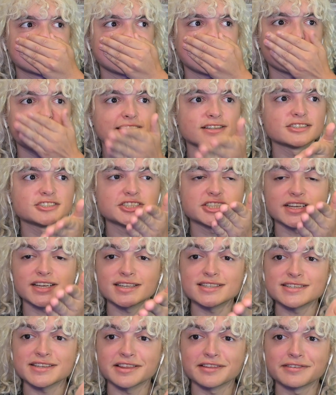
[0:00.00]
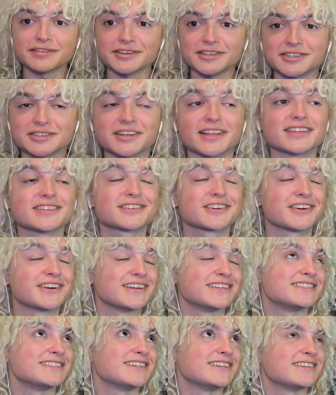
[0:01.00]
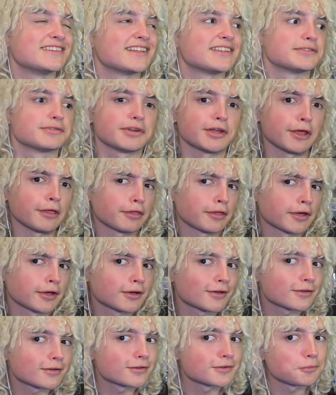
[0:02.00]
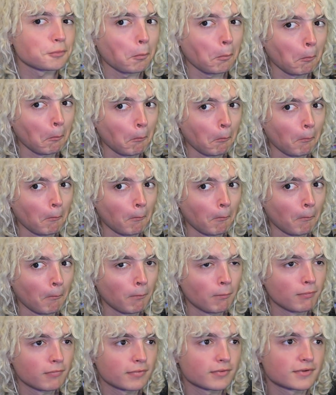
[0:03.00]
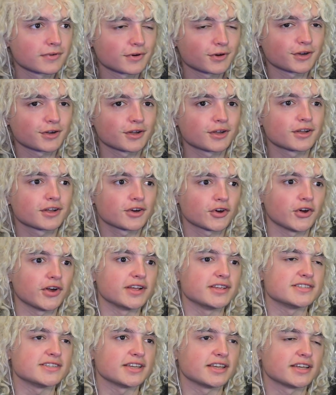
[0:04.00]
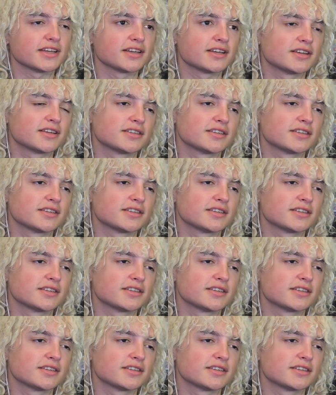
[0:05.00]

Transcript: And she could see the future. That's crazy. That's what he thinks. Crazy.